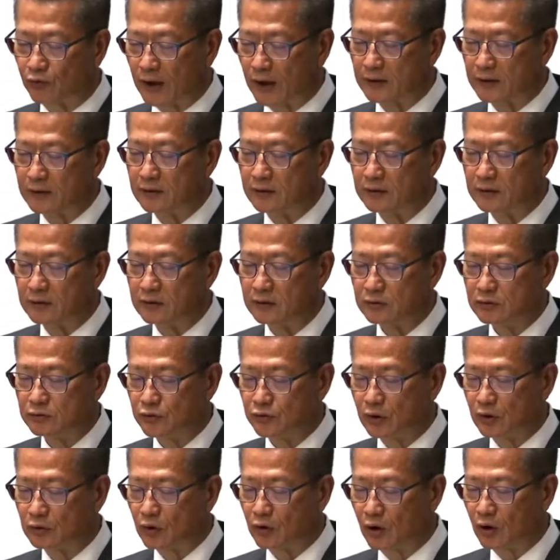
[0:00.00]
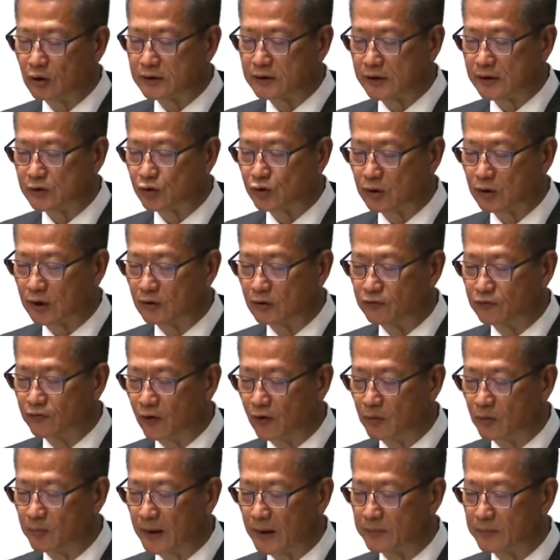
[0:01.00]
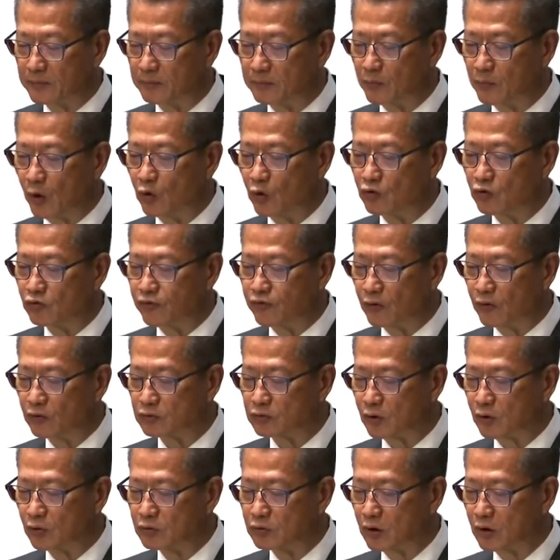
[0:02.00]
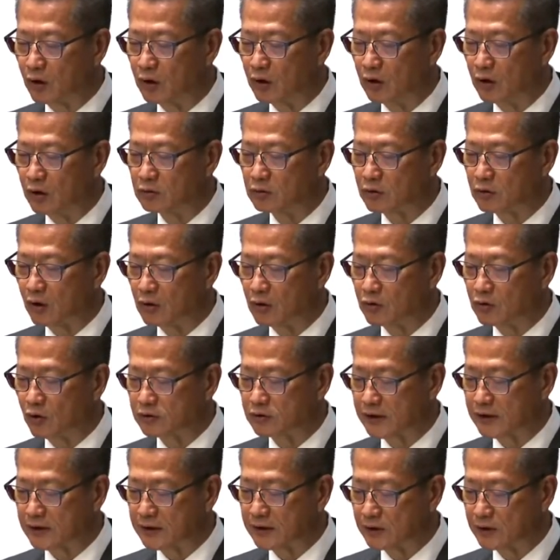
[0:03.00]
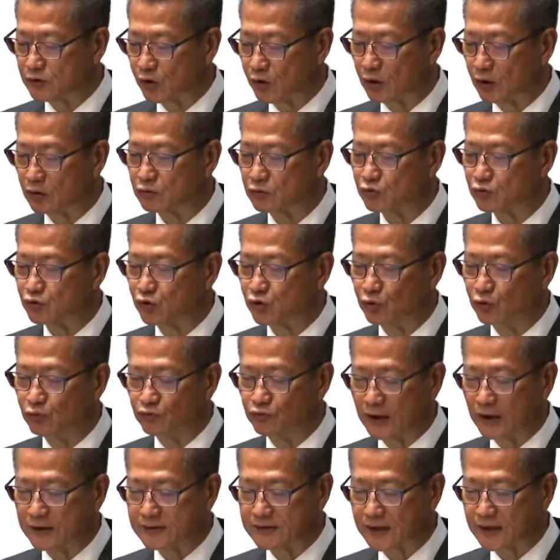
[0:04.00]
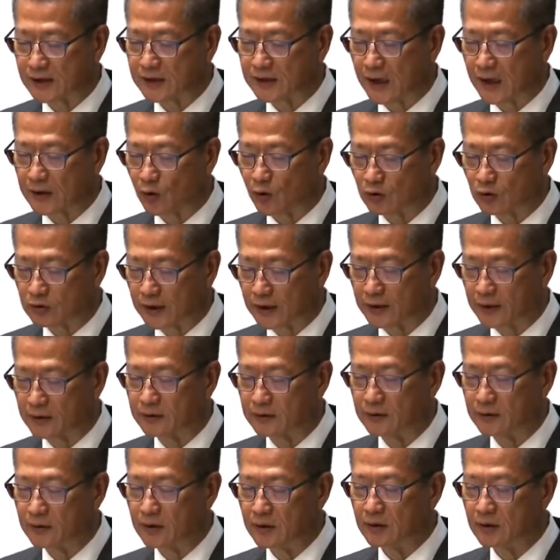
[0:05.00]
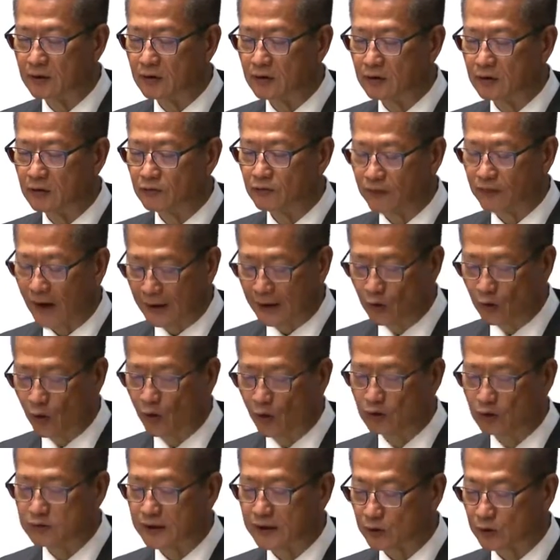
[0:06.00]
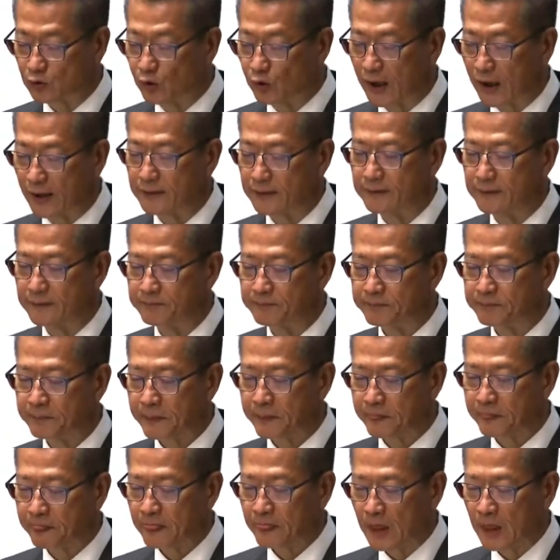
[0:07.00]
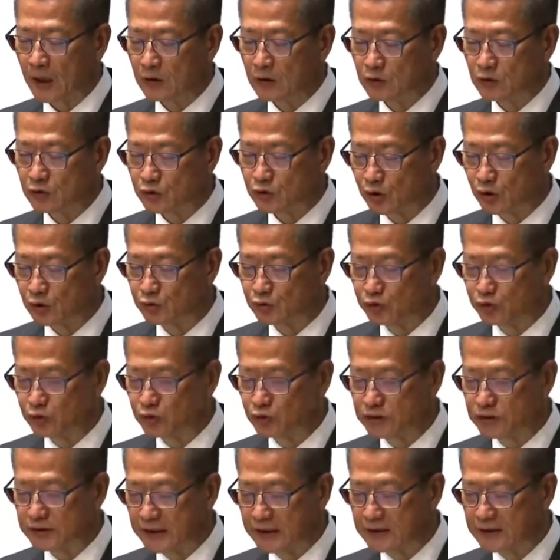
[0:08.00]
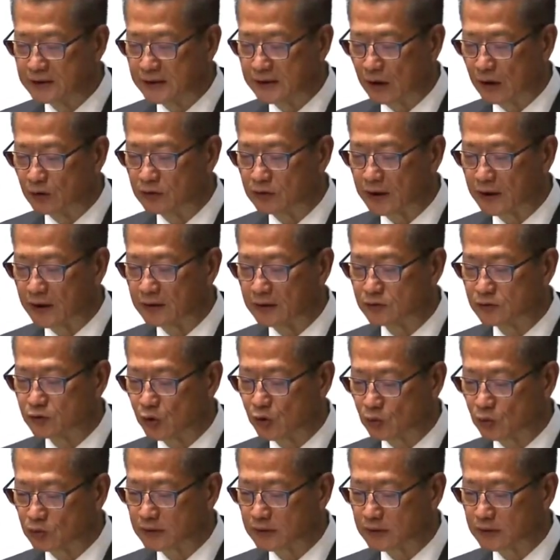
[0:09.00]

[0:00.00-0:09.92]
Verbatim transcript: for developing intermodal cargo handling facilities so that there will be seamless transportation of mainland exports to the rest of the world through the HKIA and vice versa.